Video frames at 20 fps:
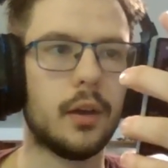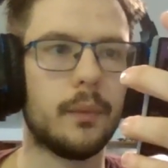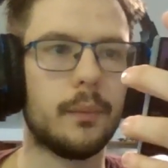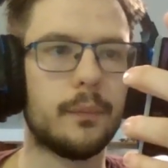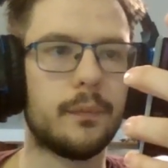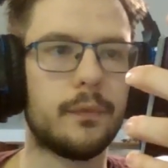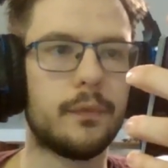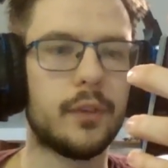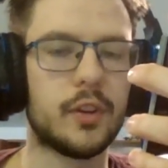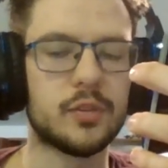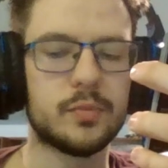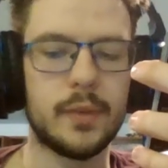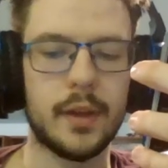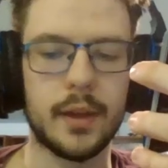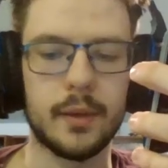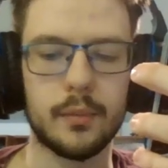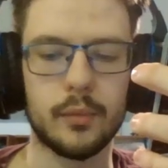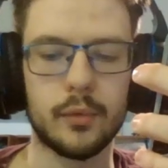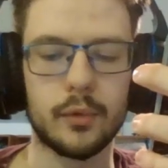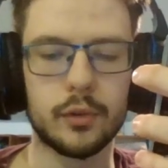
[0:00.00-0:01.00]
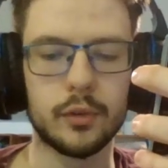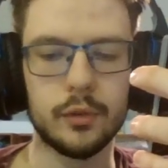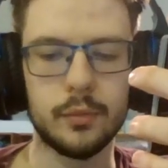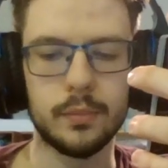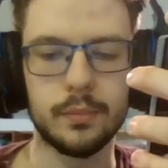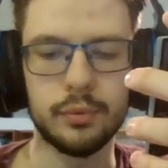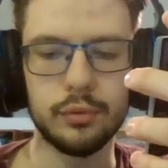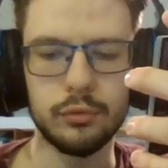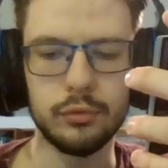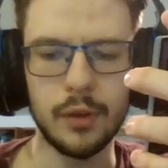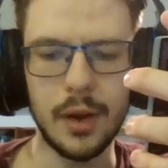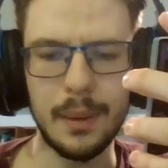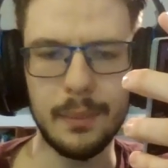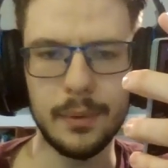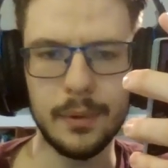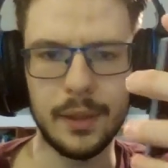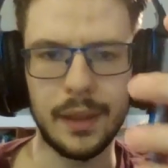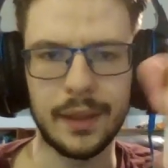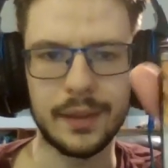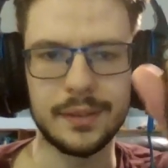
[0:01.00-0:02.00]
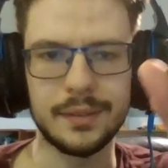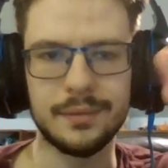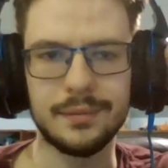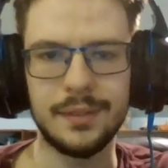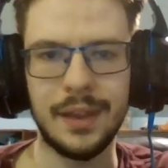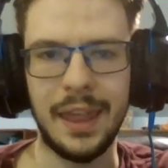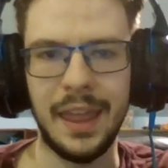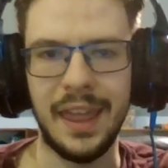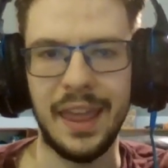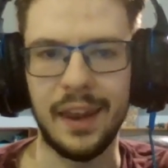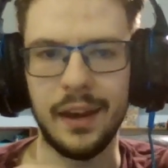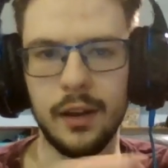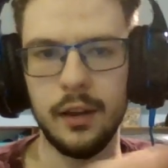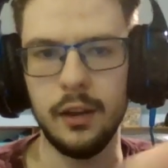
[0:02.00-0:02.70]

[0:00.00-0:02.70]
Fleshbag Memorial, probably like 10.